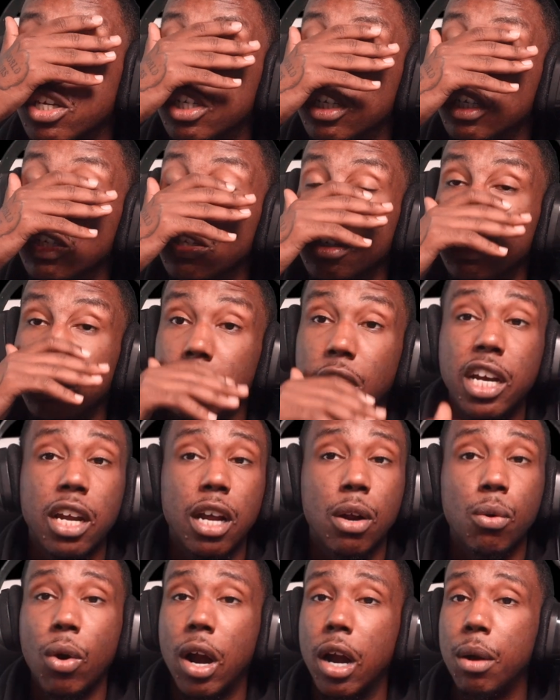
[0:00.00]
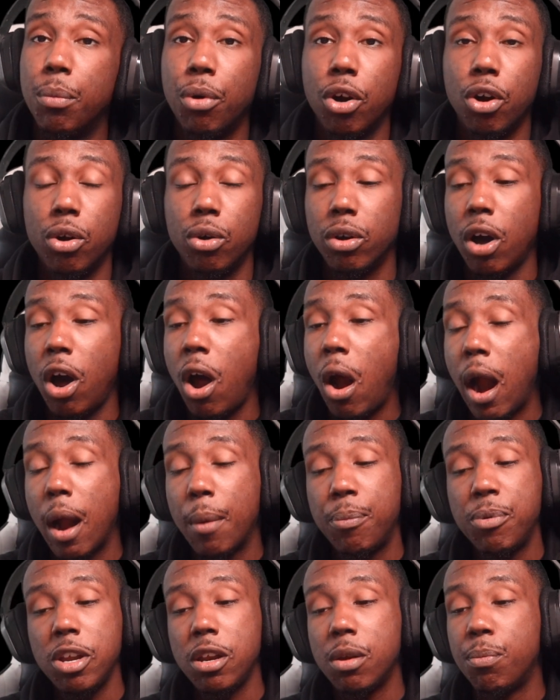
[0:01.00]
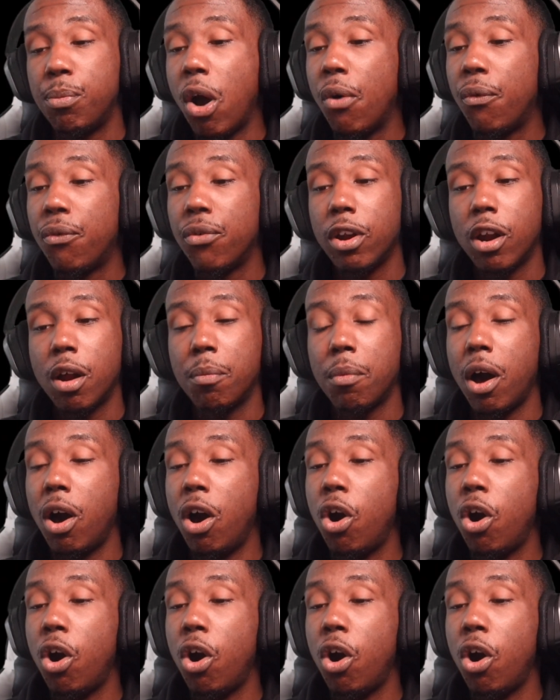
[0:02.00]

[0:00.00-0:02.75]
shit, this that ain't right, bro. R.I.P. to both of them. I